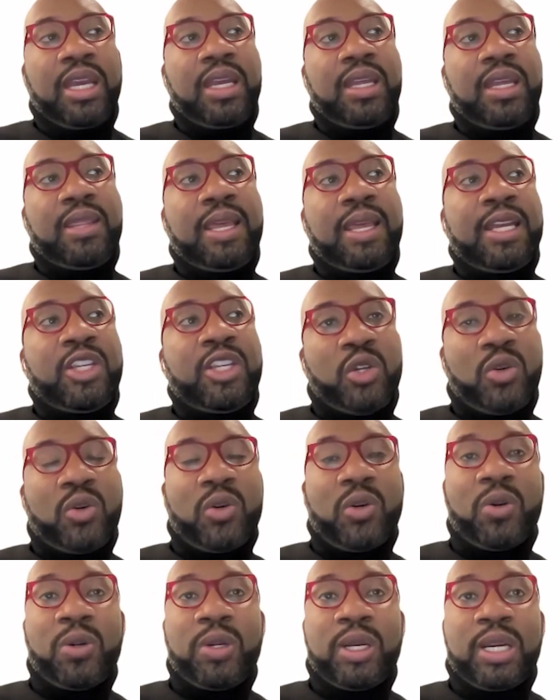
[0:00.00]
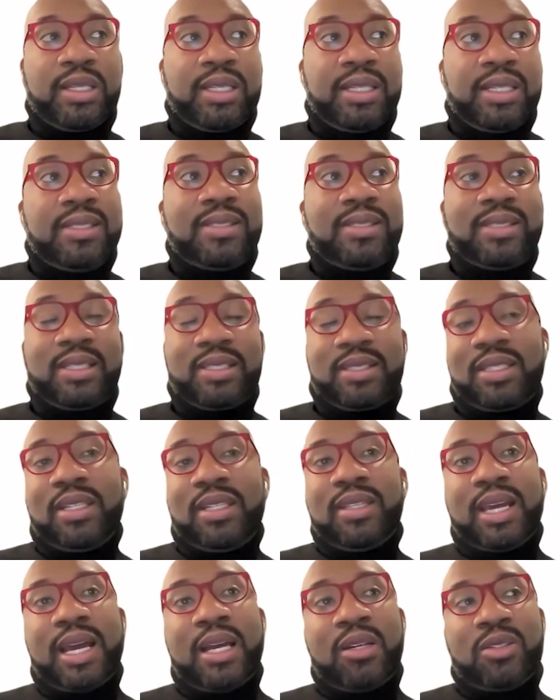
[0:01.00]
and that you earn at least
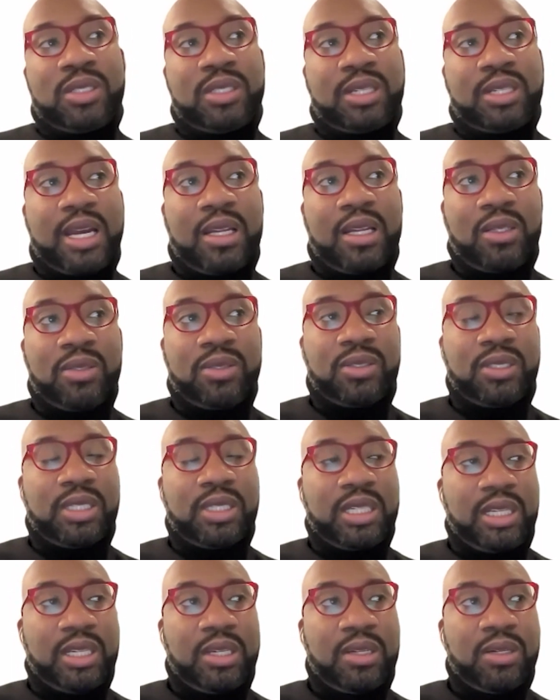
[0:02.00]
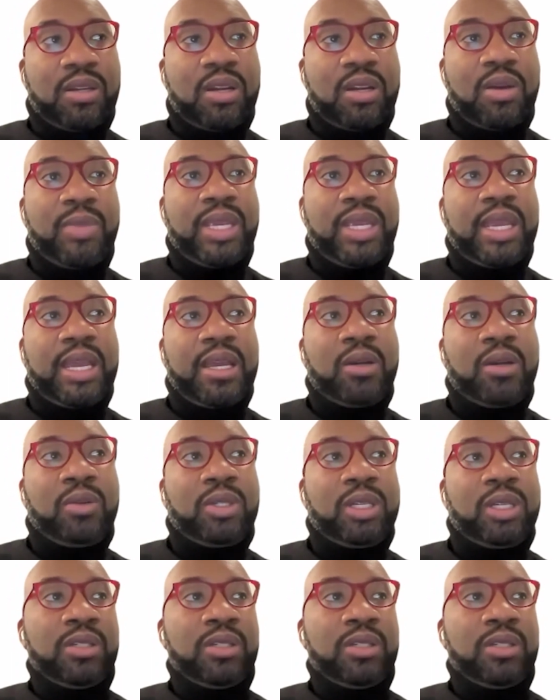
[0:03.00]
$60,000 a year coming out